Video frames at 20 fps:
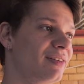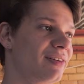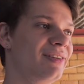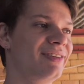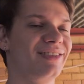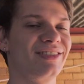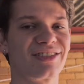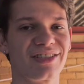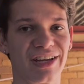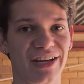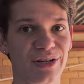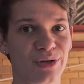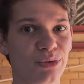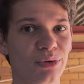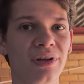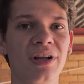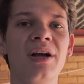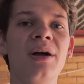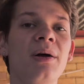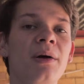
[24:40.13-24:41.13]

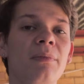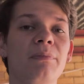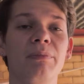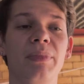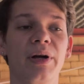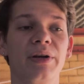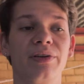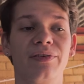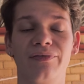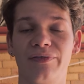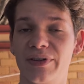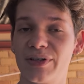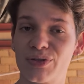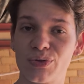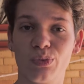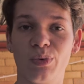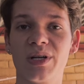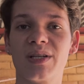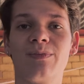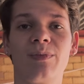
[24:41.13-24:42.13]
schedule. But this
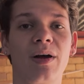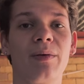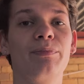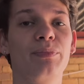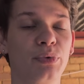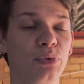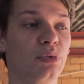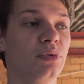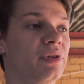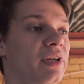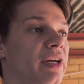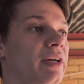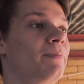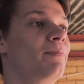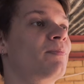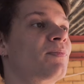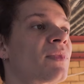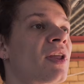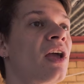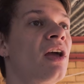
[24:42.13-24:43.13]
was my pool day.
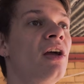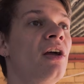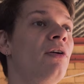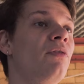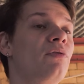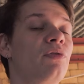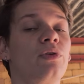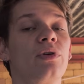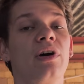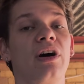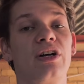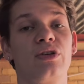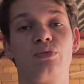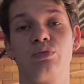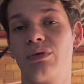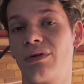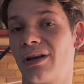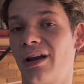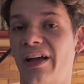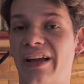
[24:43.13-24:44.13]
If you guys
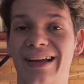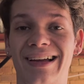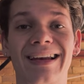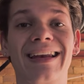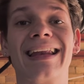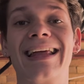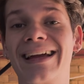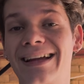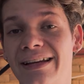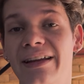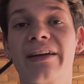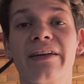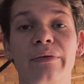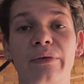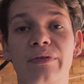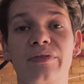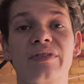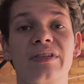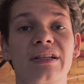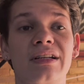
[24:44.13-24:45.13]
would like a leg day
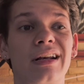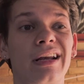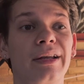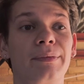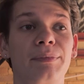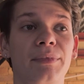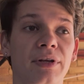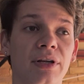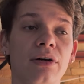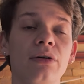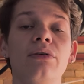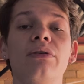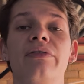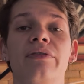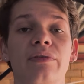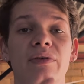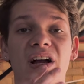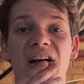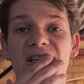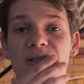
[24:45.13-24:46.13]
routine, let me know. If you
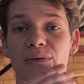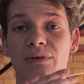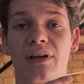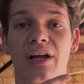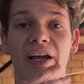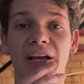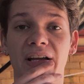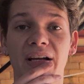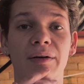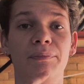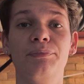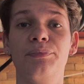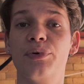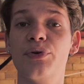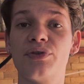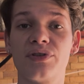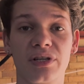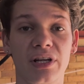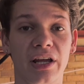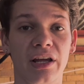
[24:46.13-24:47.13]
guys would like a
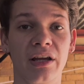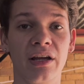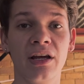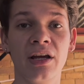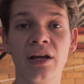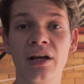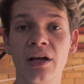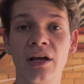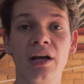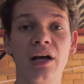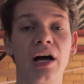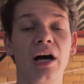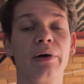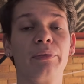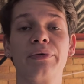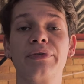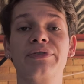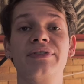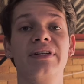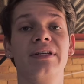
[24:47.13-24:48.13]
push day
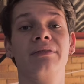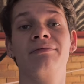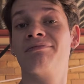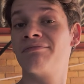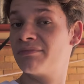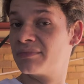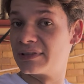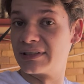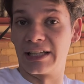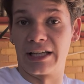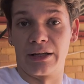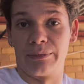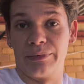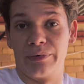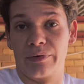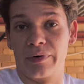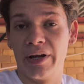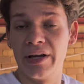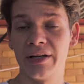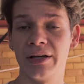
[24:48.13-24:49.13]
routine, that would be
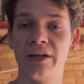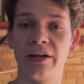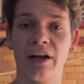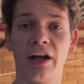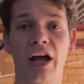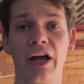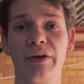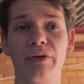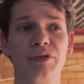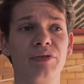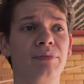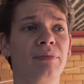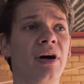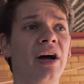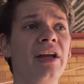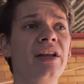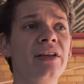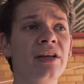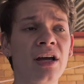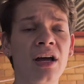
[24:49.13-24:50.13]
great. I don't
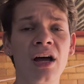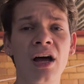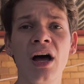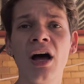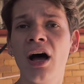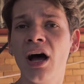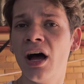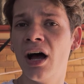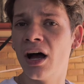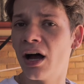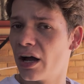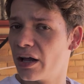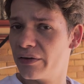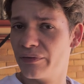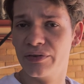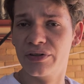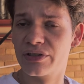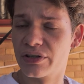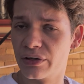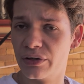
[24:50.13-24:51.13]
mind. I'll even
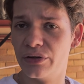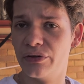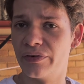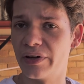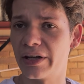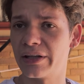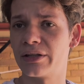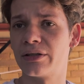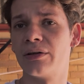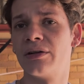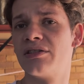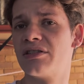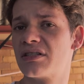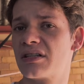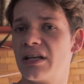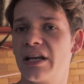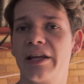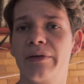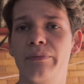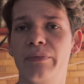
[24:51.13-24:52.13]
show you that. Just
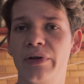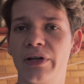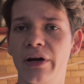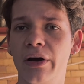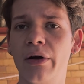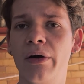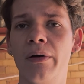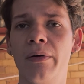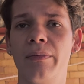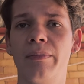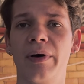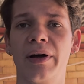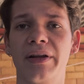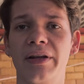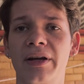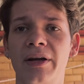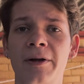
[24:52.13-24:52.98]
let me know. But